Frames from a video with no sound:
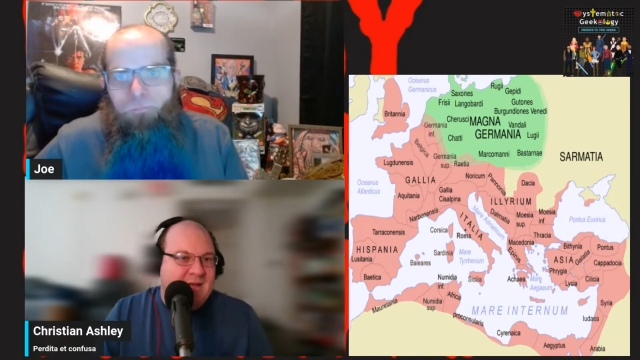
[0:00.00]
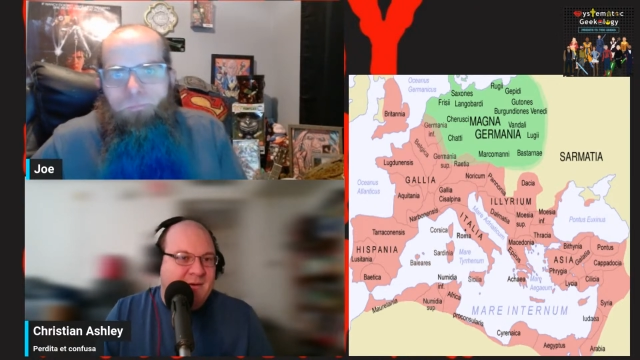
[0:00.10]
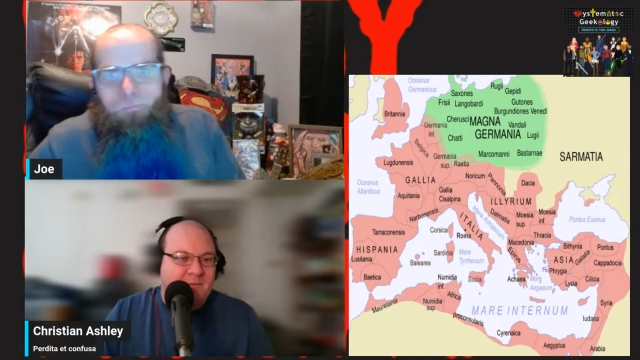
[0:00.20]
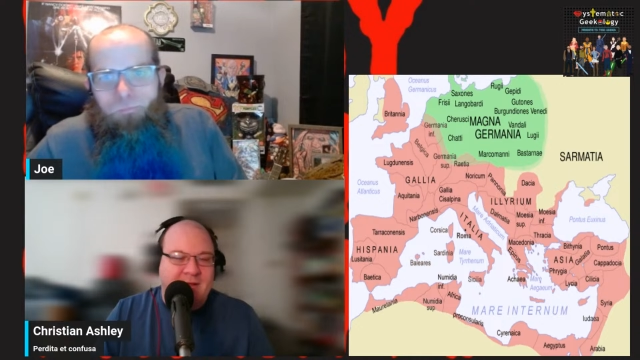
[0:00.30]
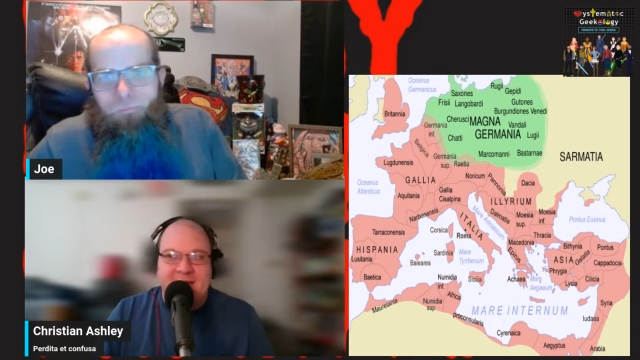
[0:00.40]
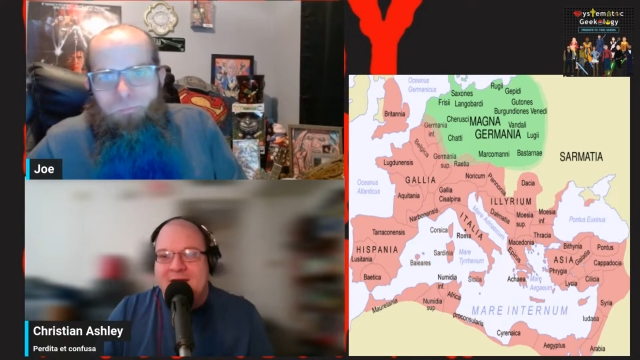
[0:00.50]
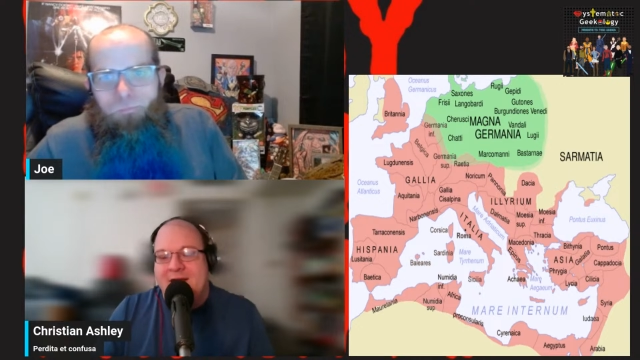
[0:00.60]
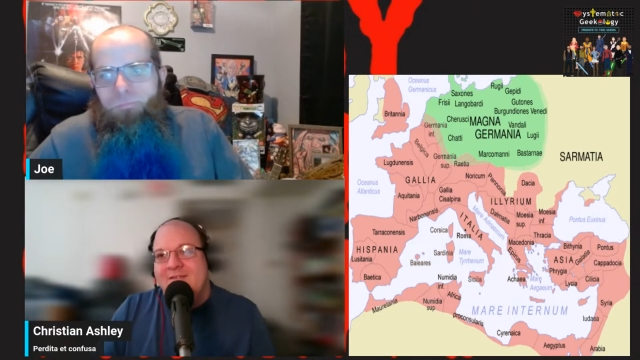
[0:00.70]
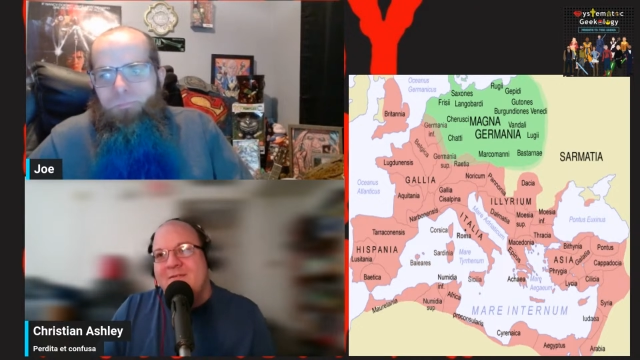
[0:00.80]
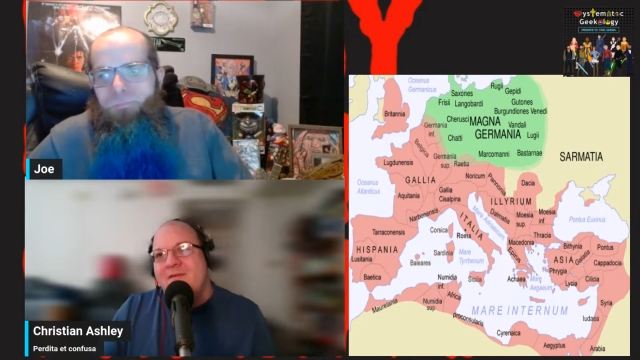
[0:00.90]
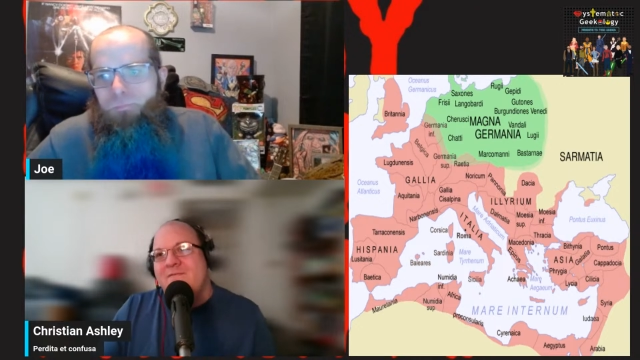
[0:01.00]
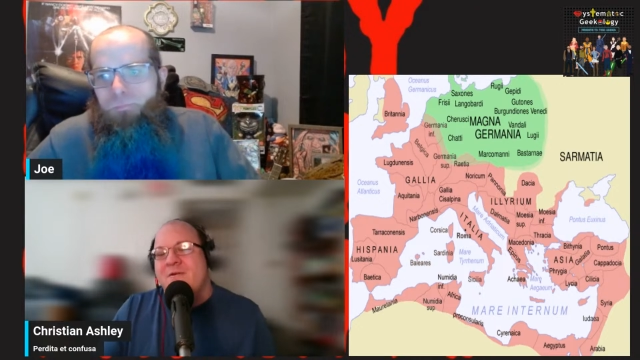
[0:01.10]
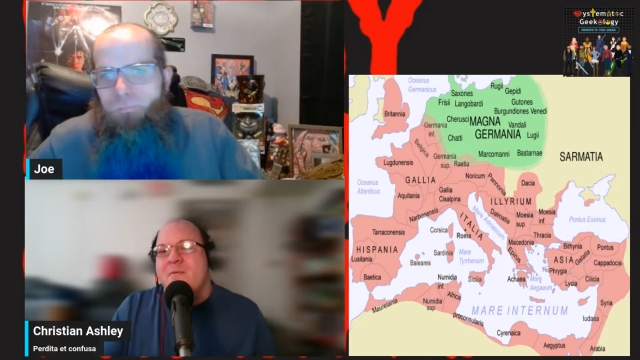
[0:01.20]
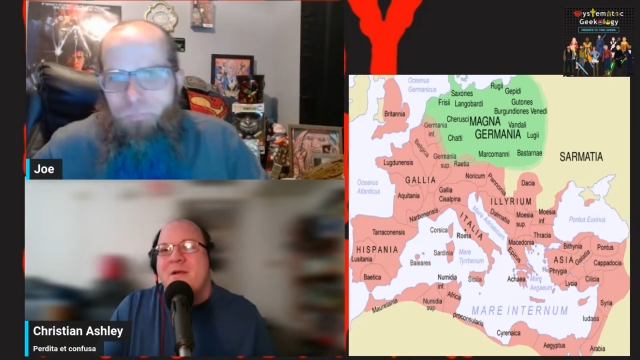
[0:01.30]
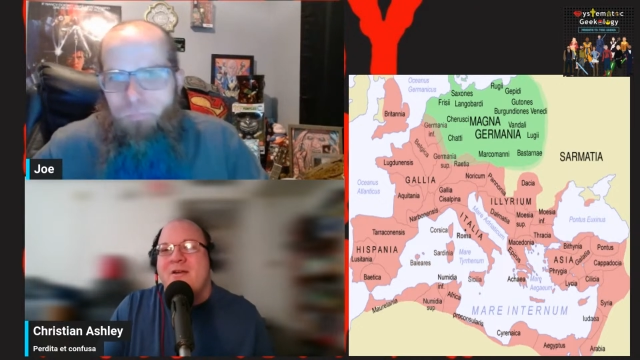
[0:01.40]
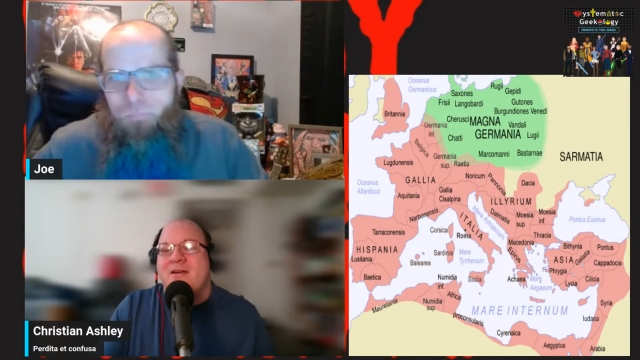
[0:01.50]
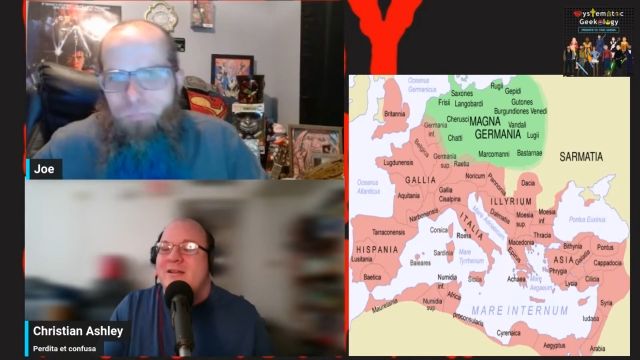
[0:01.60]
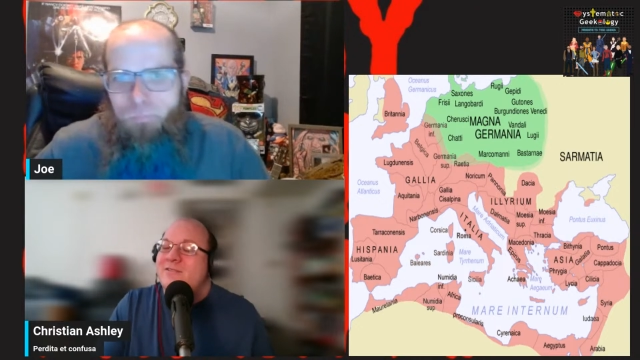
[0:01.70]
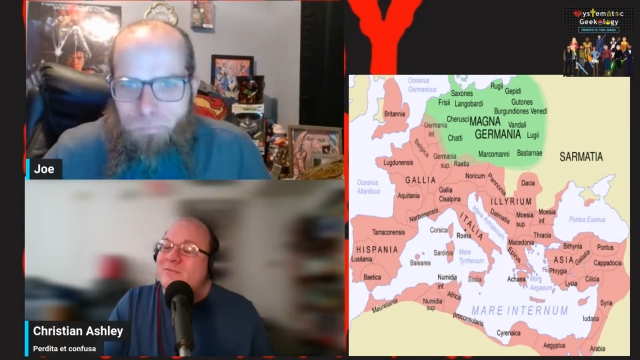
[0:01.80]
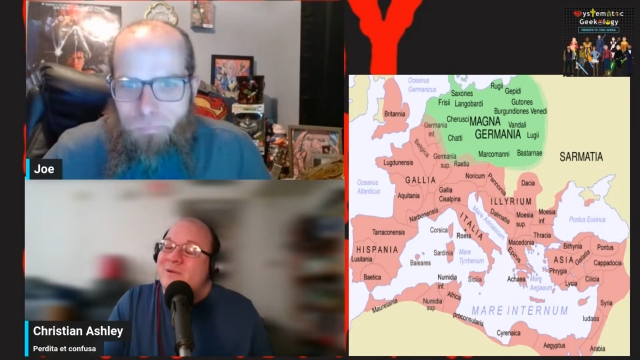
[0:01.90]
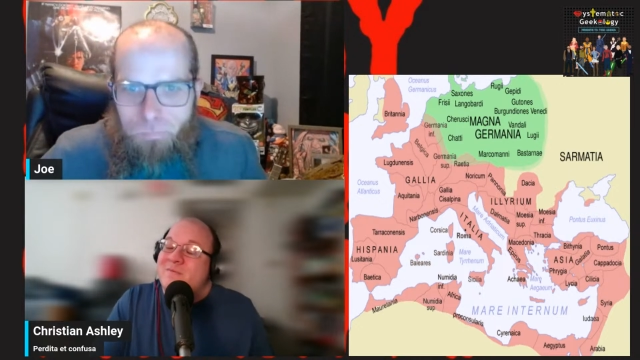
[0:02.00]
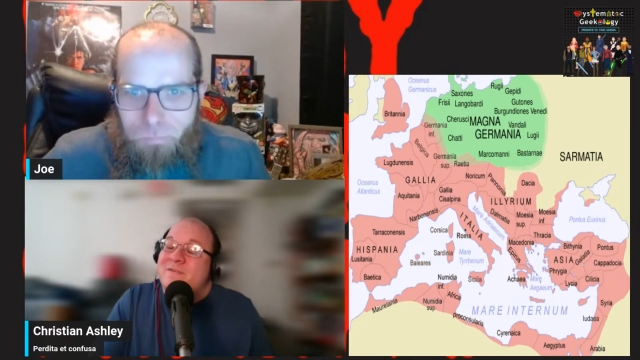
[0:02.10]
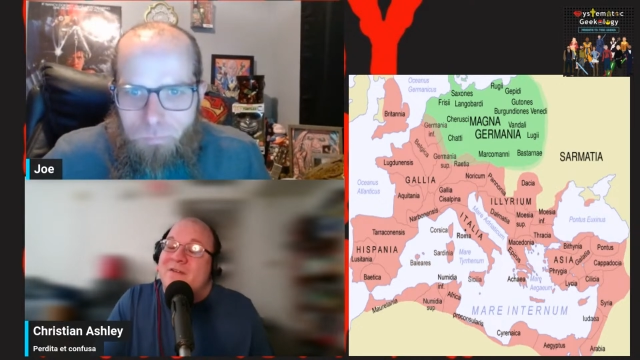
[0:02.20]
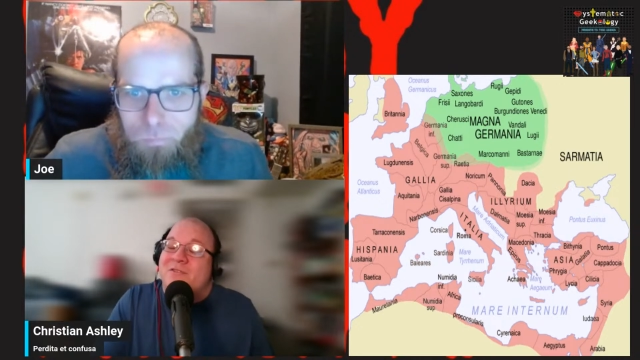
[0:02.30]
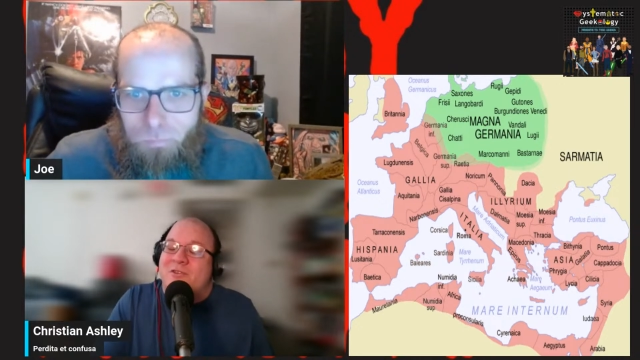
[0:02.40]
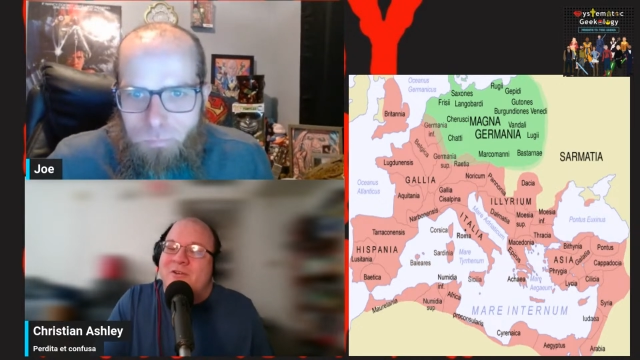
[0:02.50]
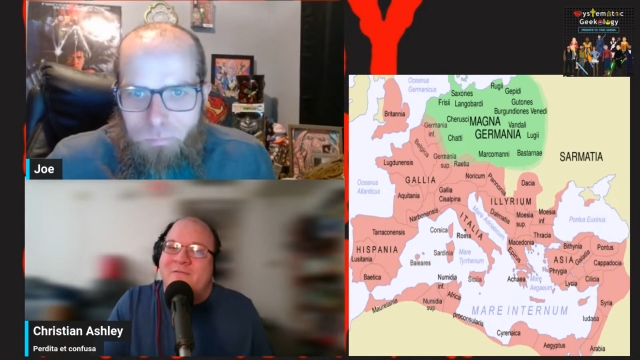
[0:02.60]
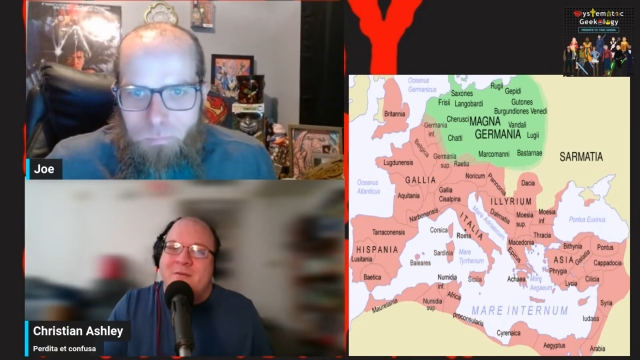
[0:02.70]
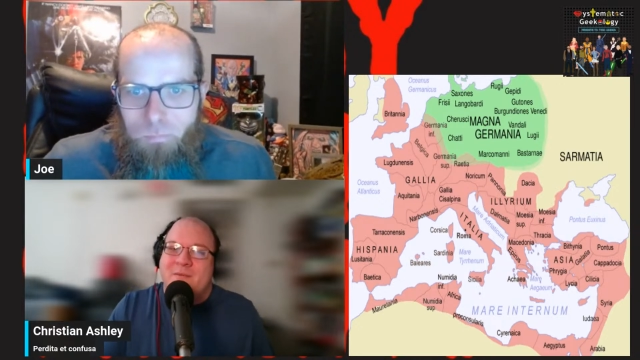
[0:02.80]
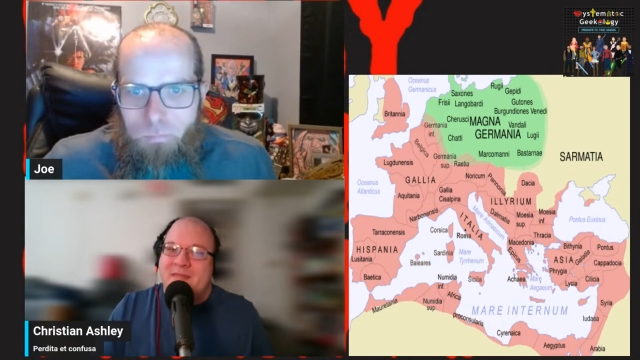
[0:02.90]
came into play, and that's something from American history we failed to learn from,